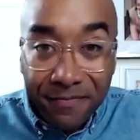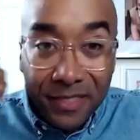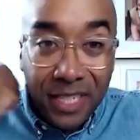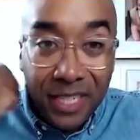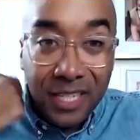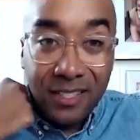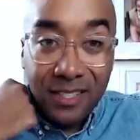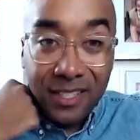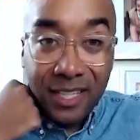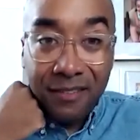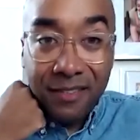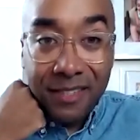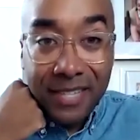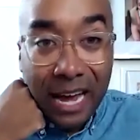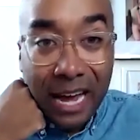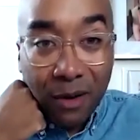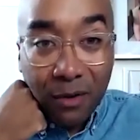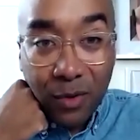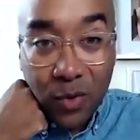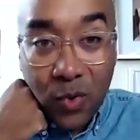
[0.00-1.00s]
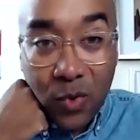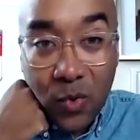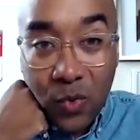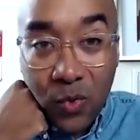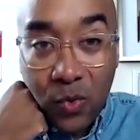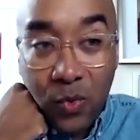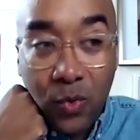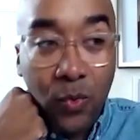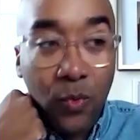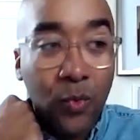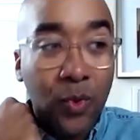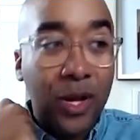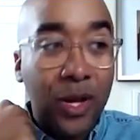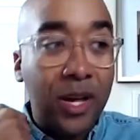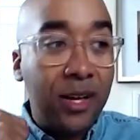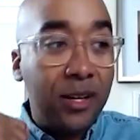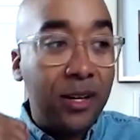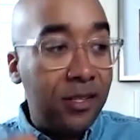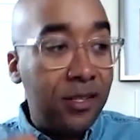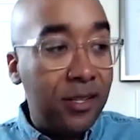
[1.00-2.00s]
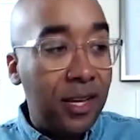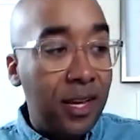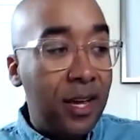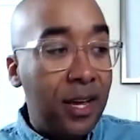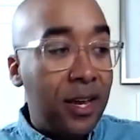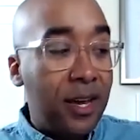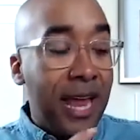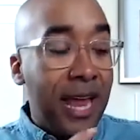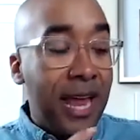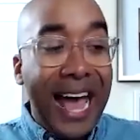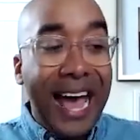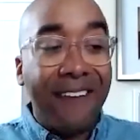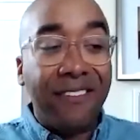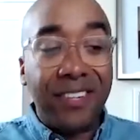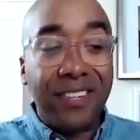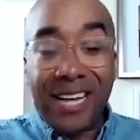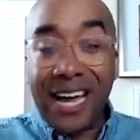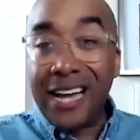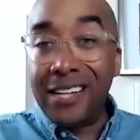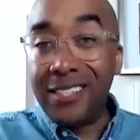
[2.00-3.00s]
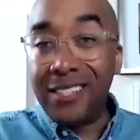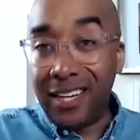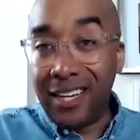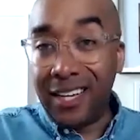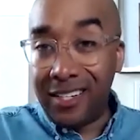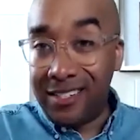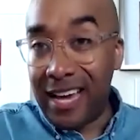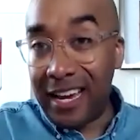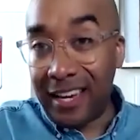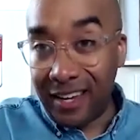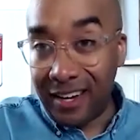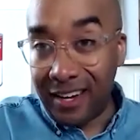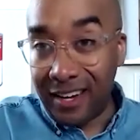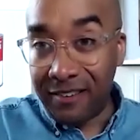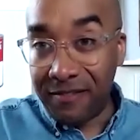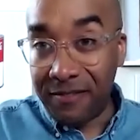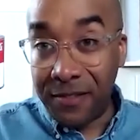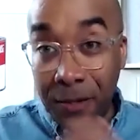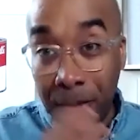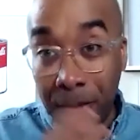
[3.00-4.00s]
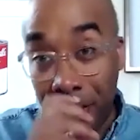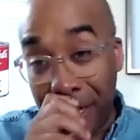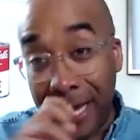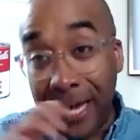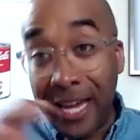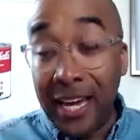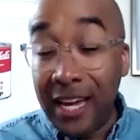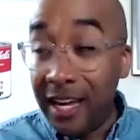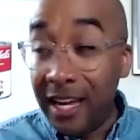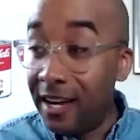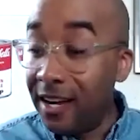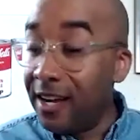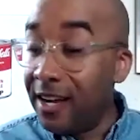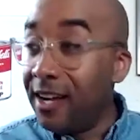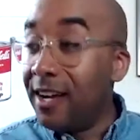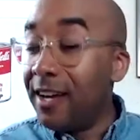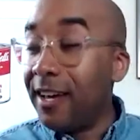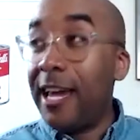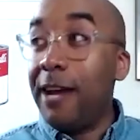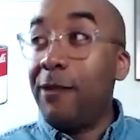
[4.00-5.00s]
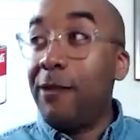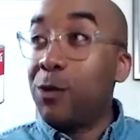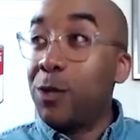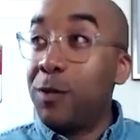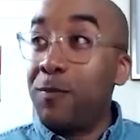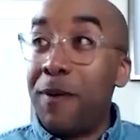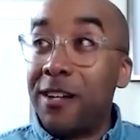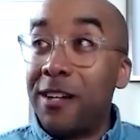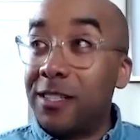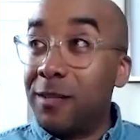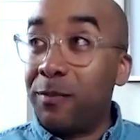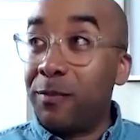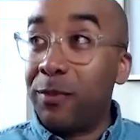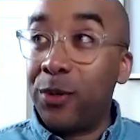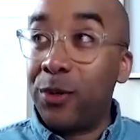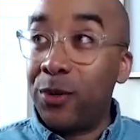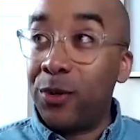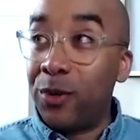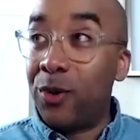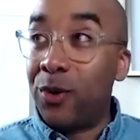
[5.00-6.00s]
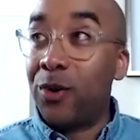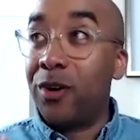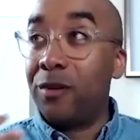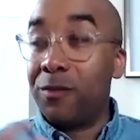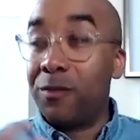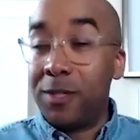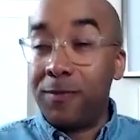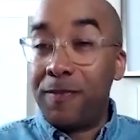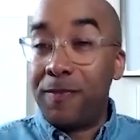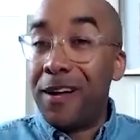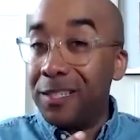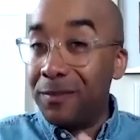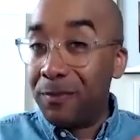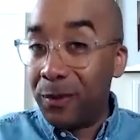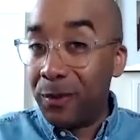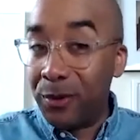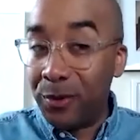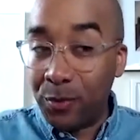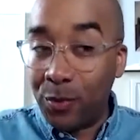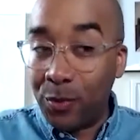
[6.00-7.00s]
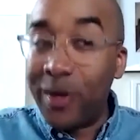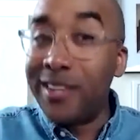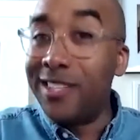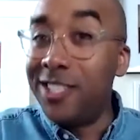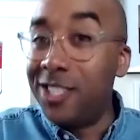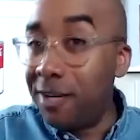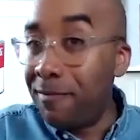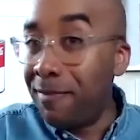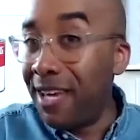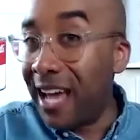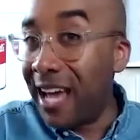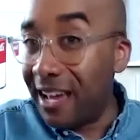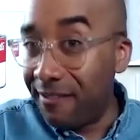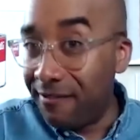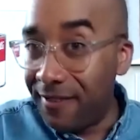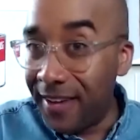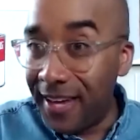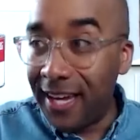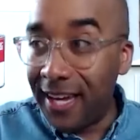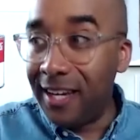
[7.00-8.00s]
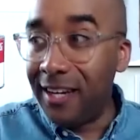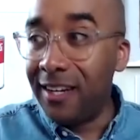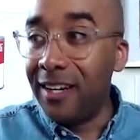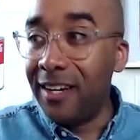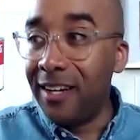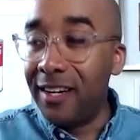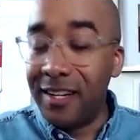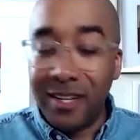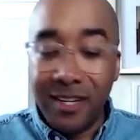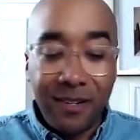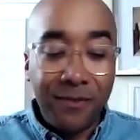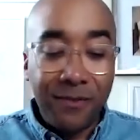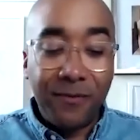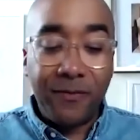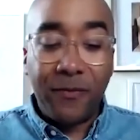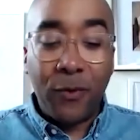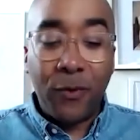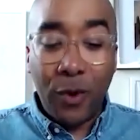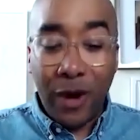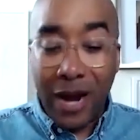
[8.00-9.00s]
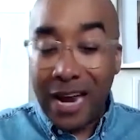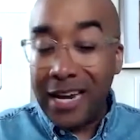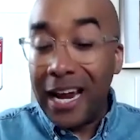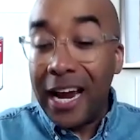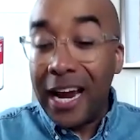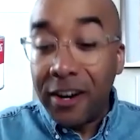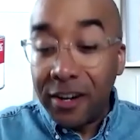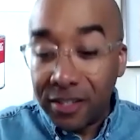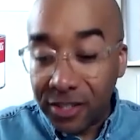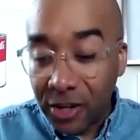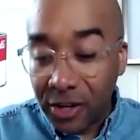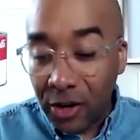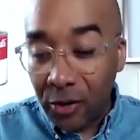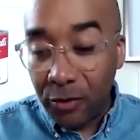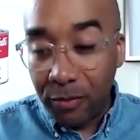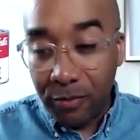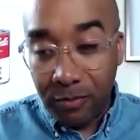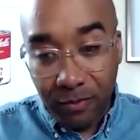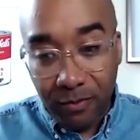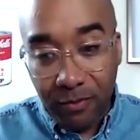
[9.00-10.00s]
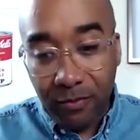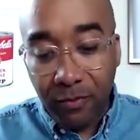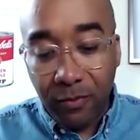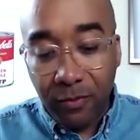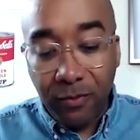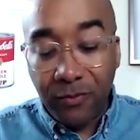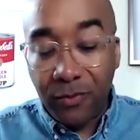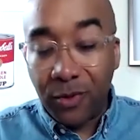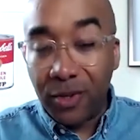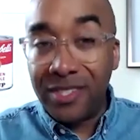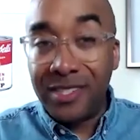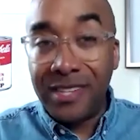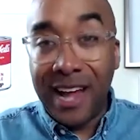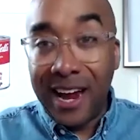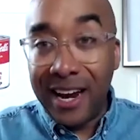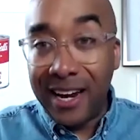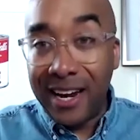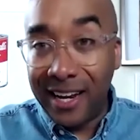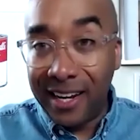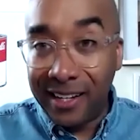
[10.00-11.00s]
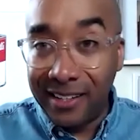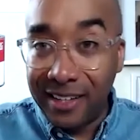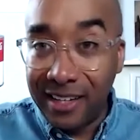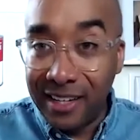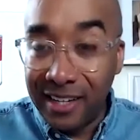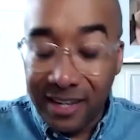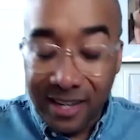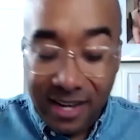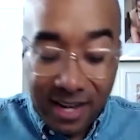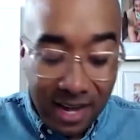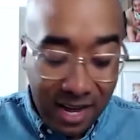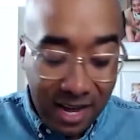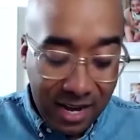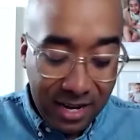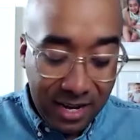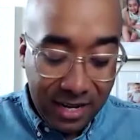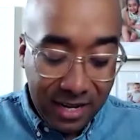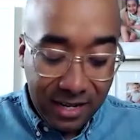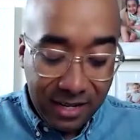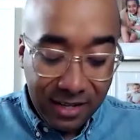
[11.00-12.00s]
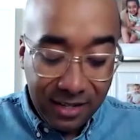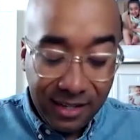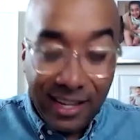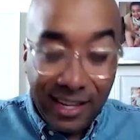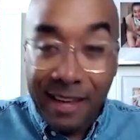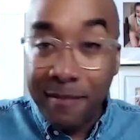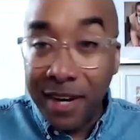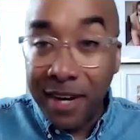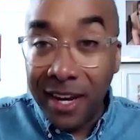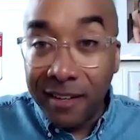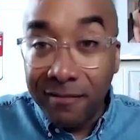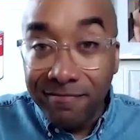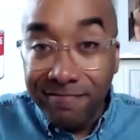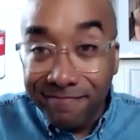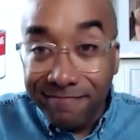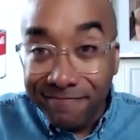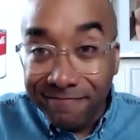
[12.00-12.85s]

Steve Stout, who was an advertising executive. So he was responsible with Jimmy Iovine at Interscope for signing Eminem,